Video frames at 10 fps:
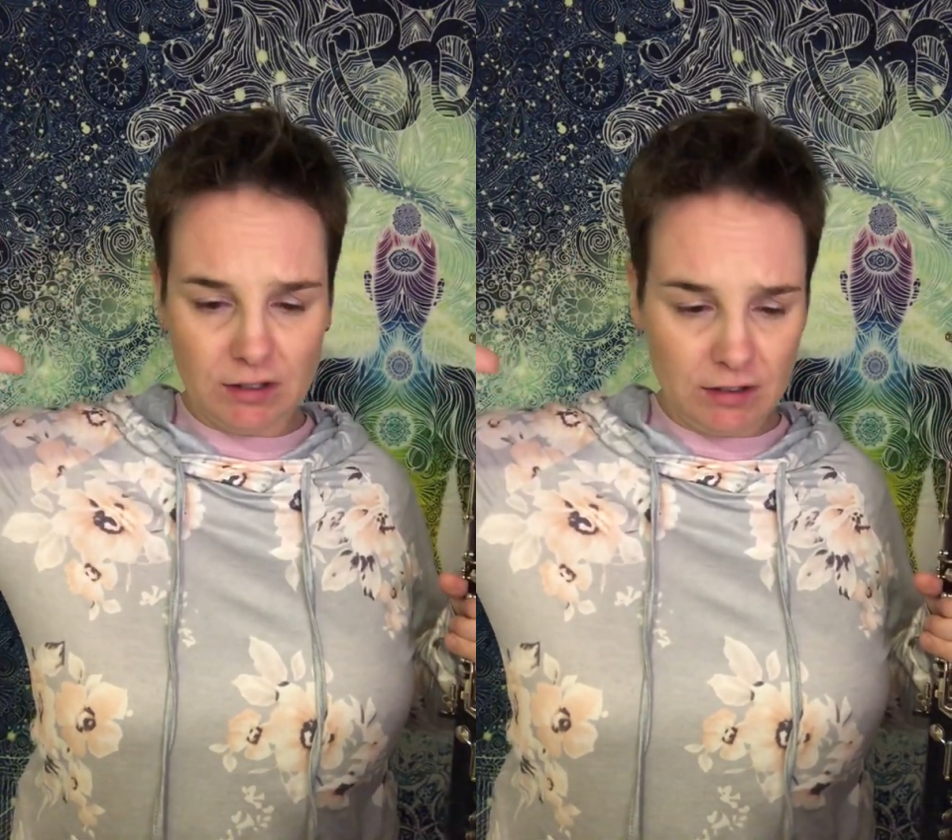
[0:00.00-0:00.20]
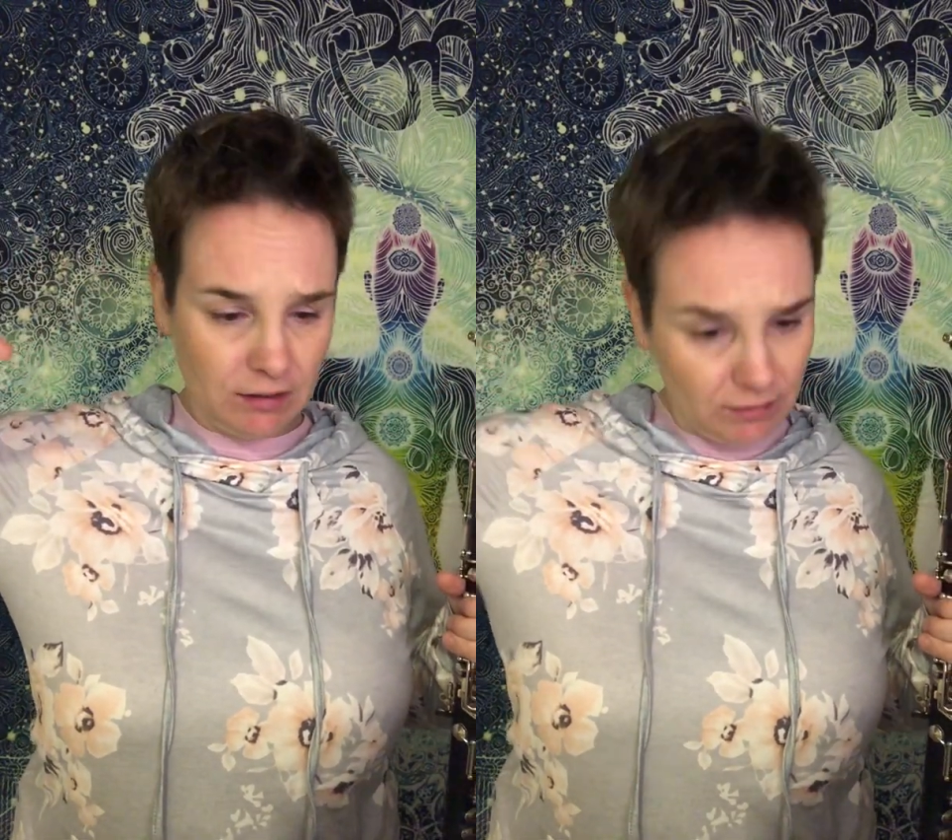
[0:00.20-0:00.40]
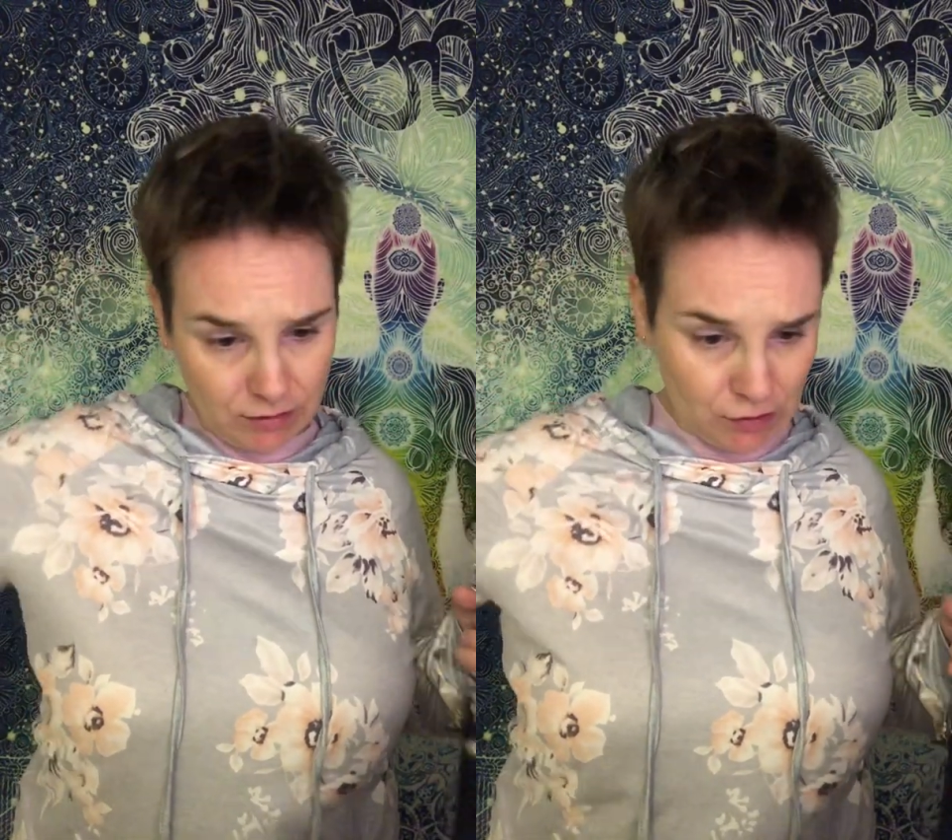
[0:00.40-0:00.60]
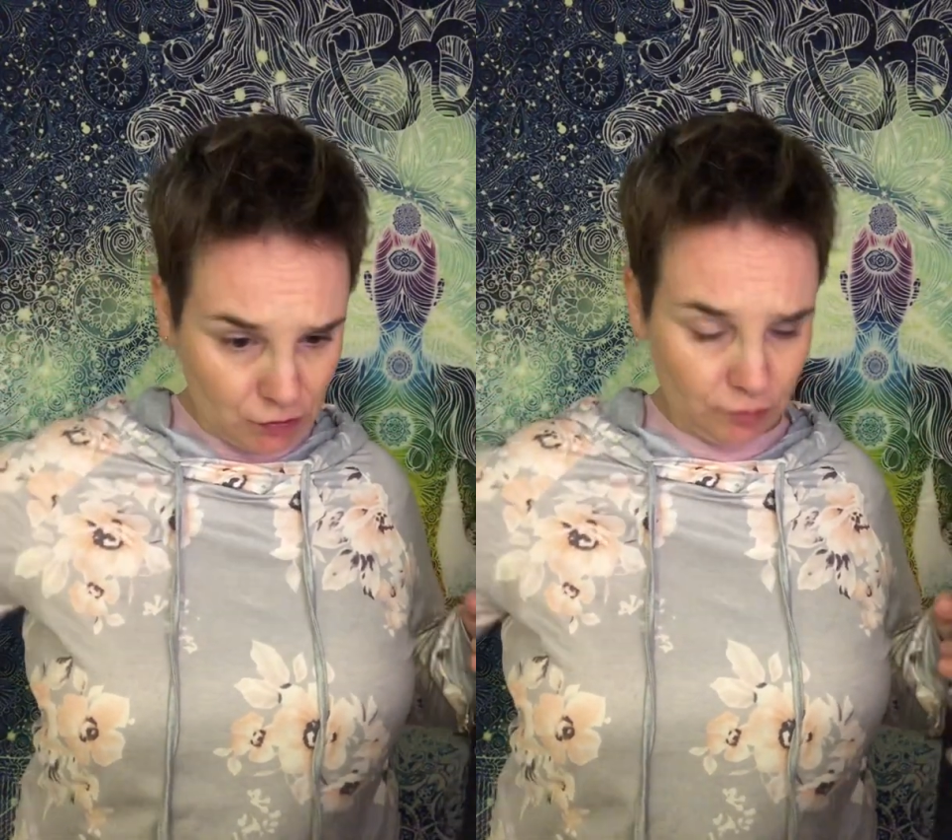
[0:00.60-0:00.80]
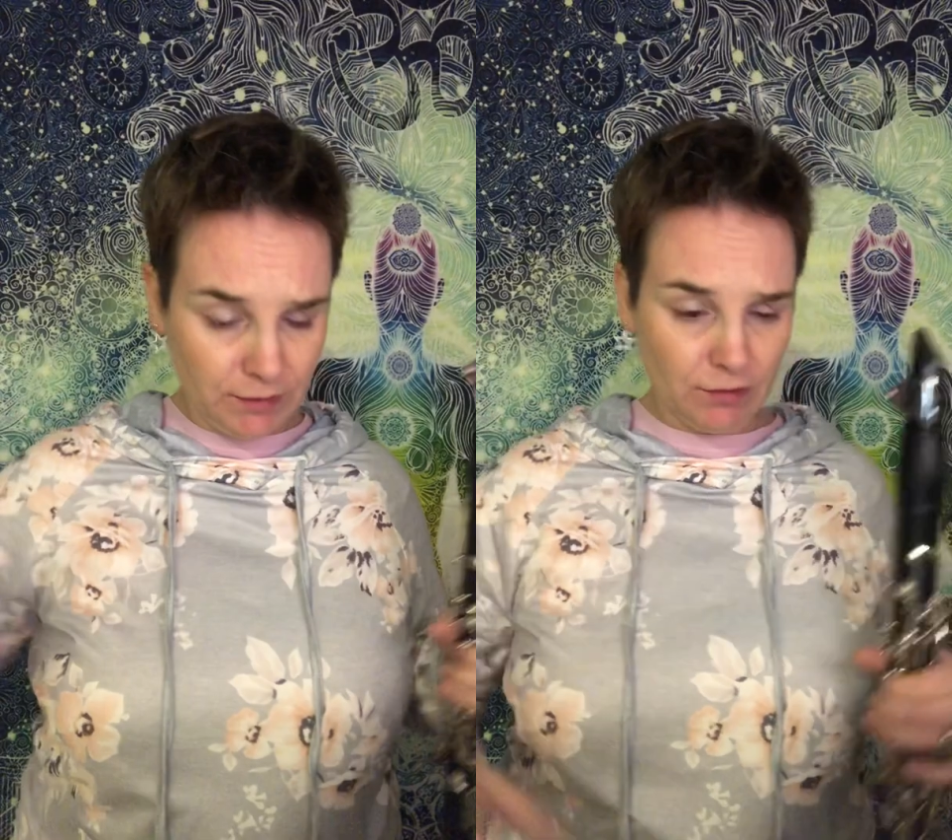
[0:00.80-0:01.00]
and it
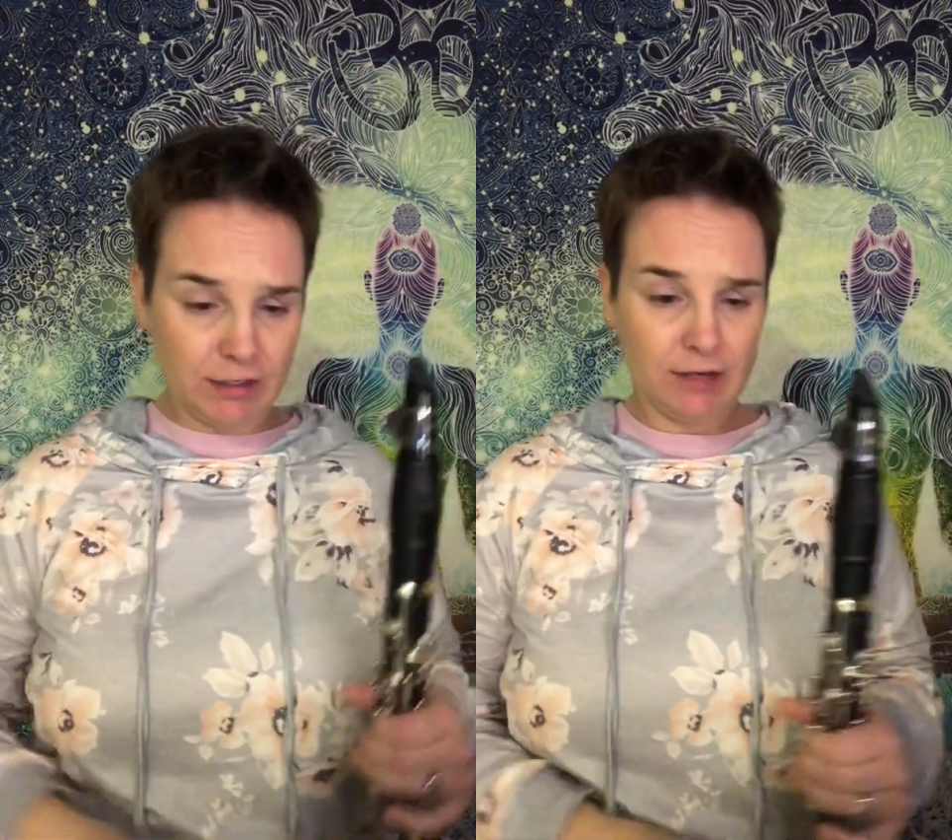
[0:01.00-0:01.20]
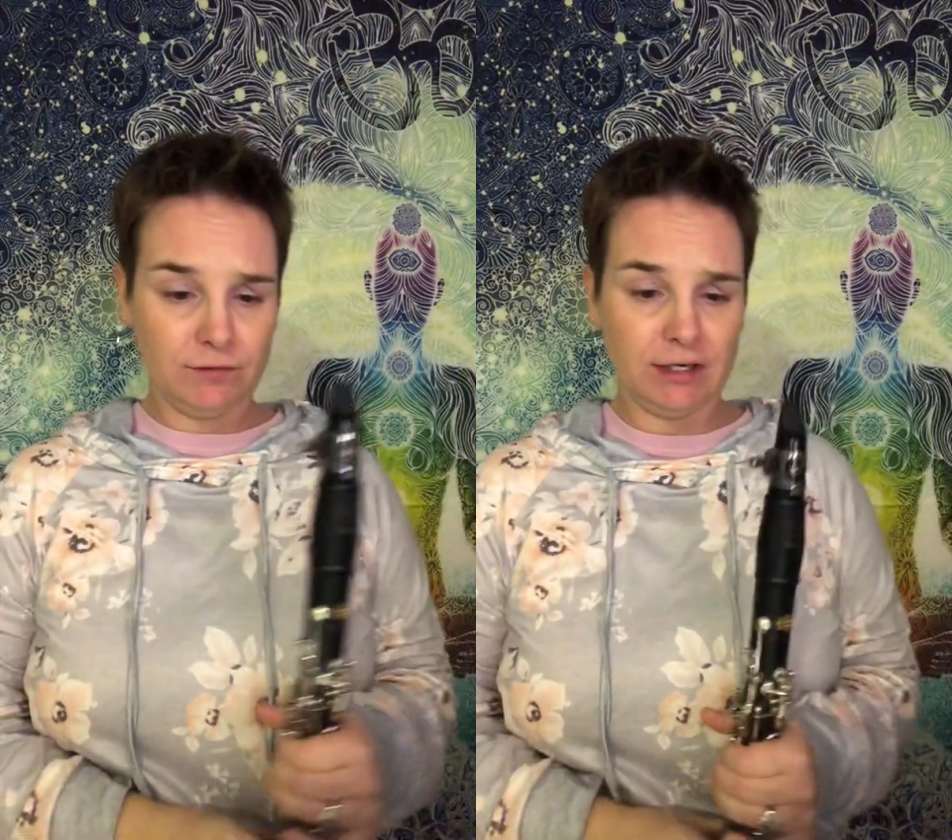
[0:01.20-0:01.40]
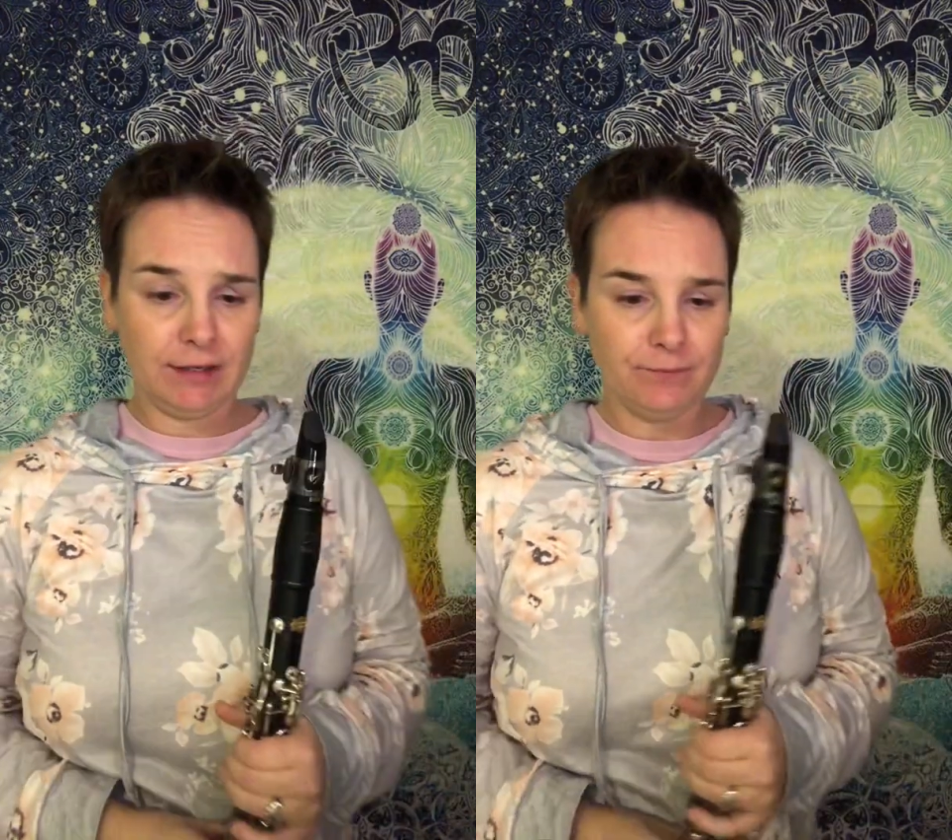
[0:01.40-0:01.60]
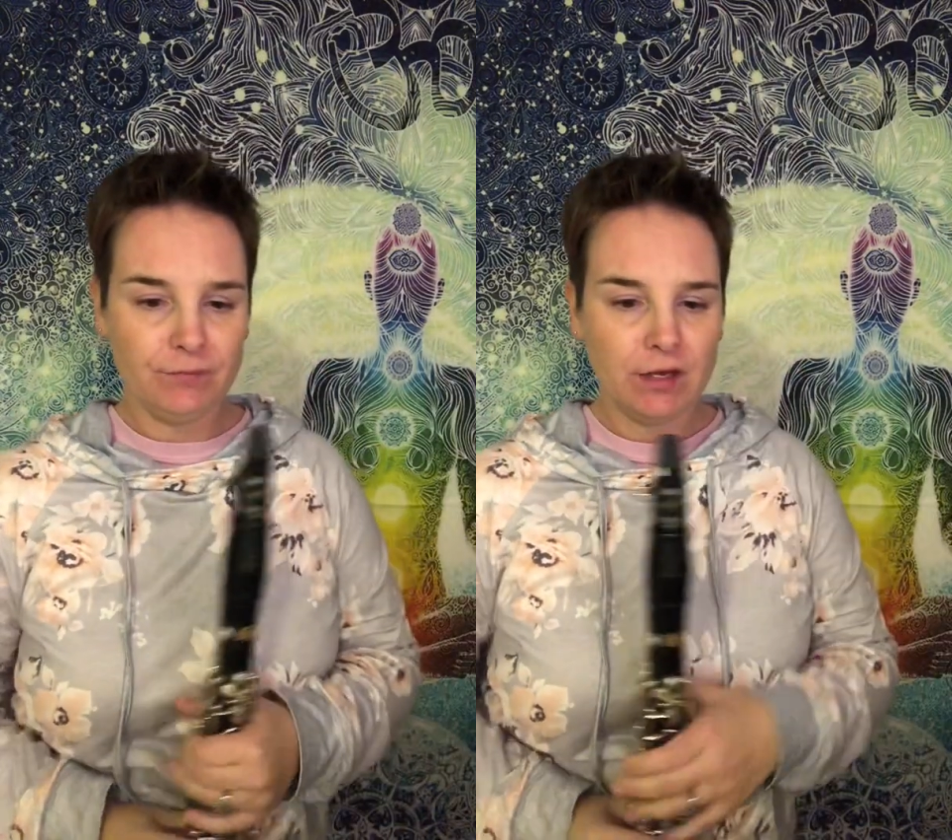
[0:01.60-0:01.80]
should be okay really.